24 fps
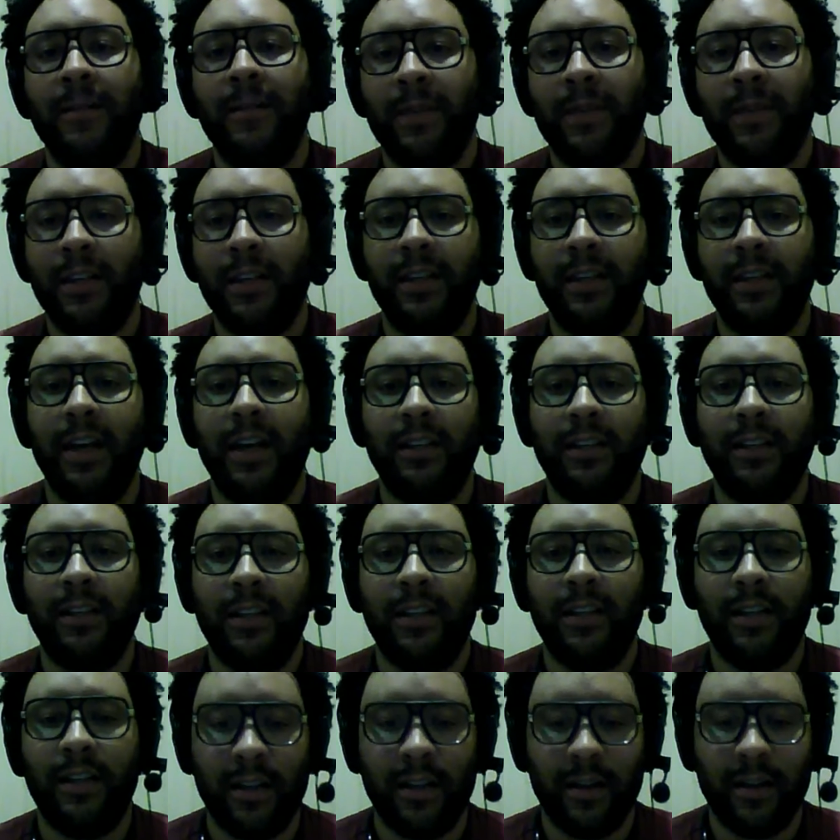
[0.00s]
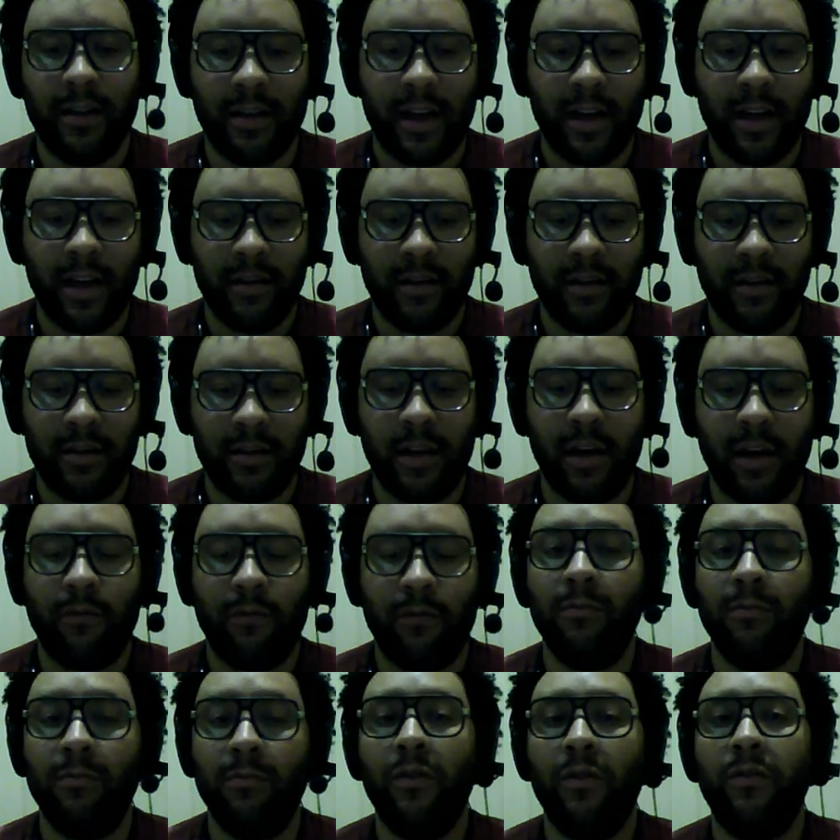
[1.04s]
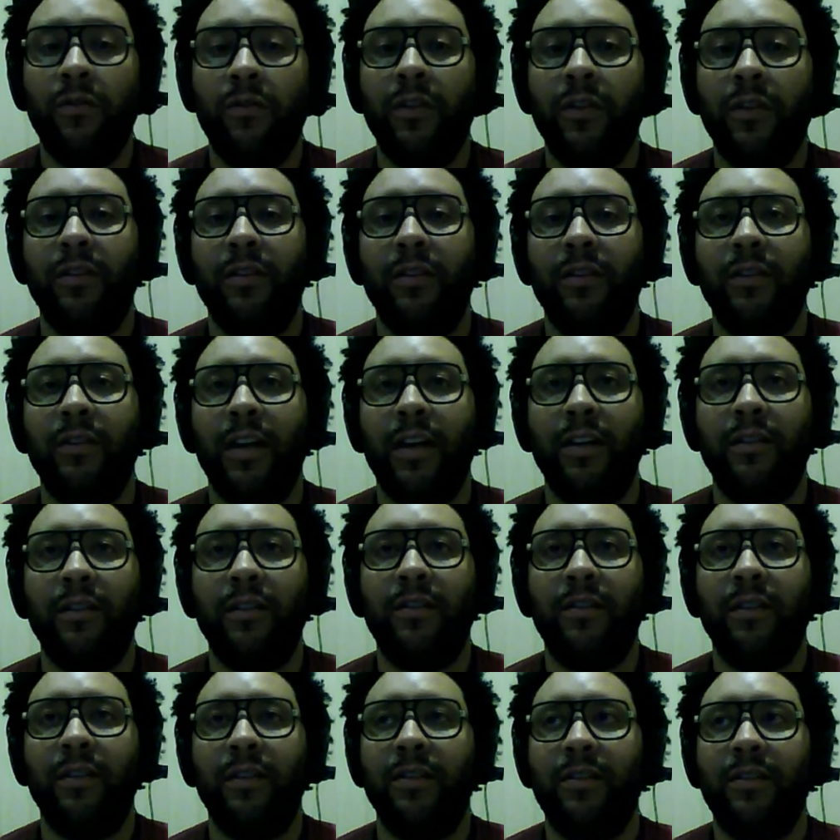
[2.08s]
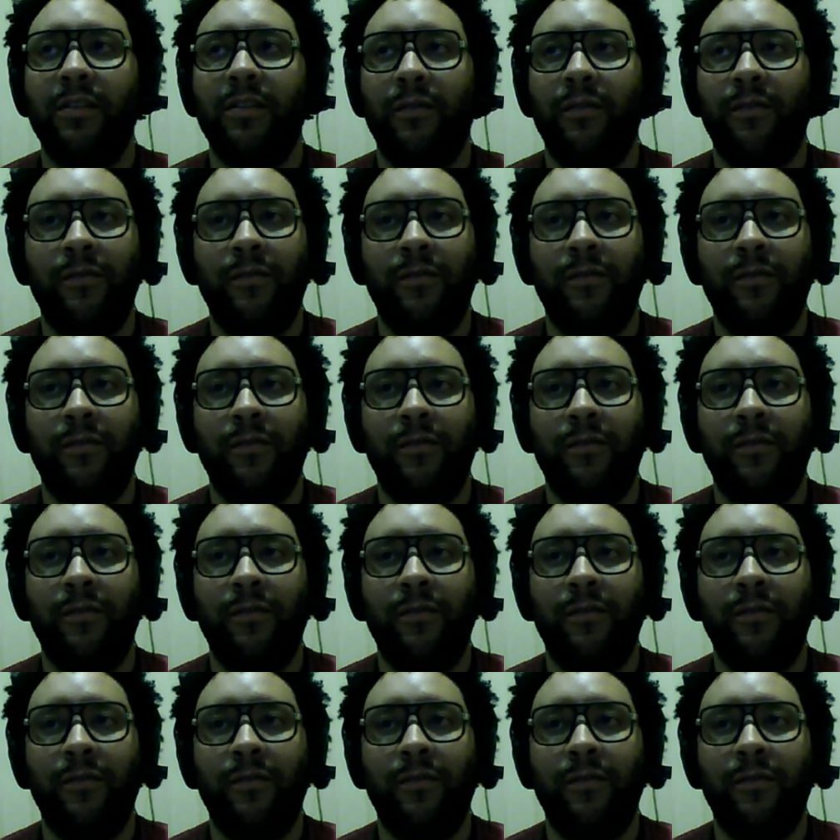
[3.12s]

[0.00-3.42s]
connected, and that we're moving not just